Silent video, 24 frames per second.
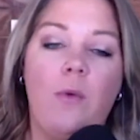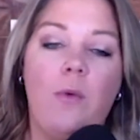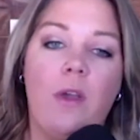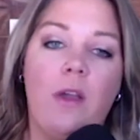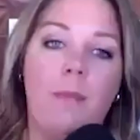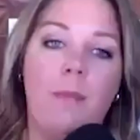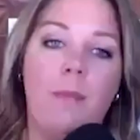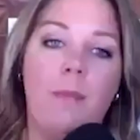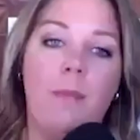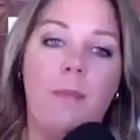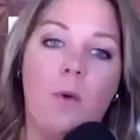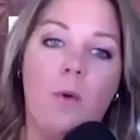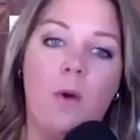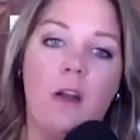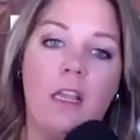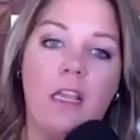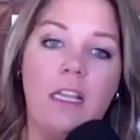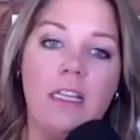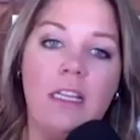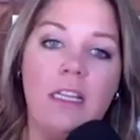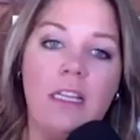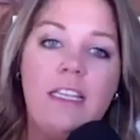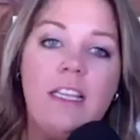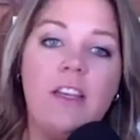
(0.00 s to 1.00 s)
When we come back, we're going to
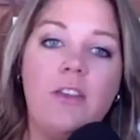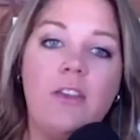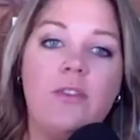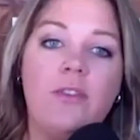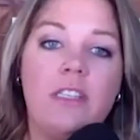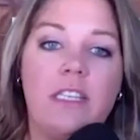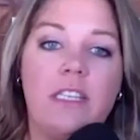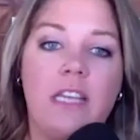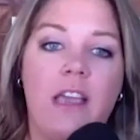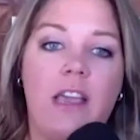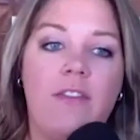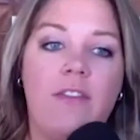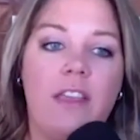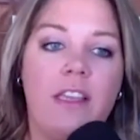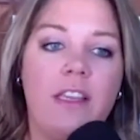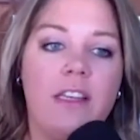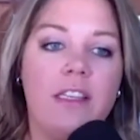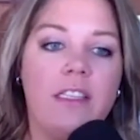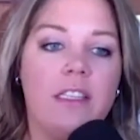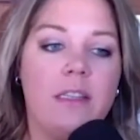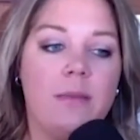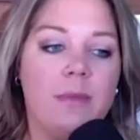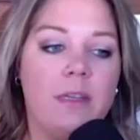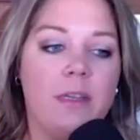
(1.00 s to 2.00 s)
continue to dive
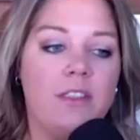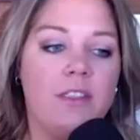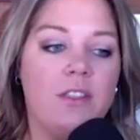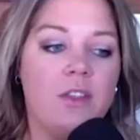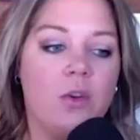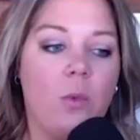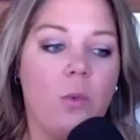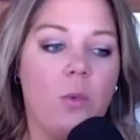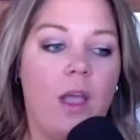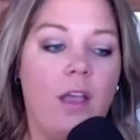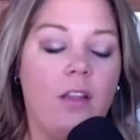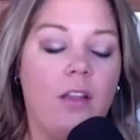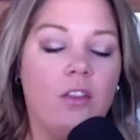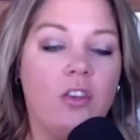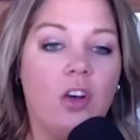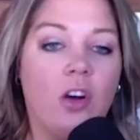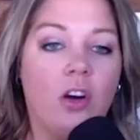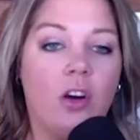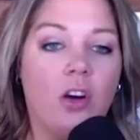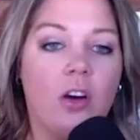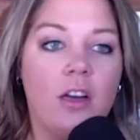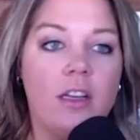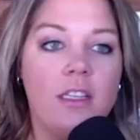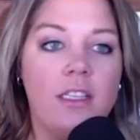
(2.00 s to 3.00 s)
into the Minnesota Wild
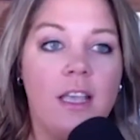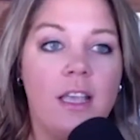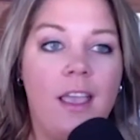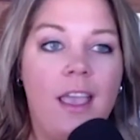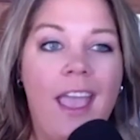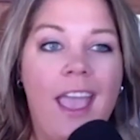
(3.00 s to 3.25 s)
current.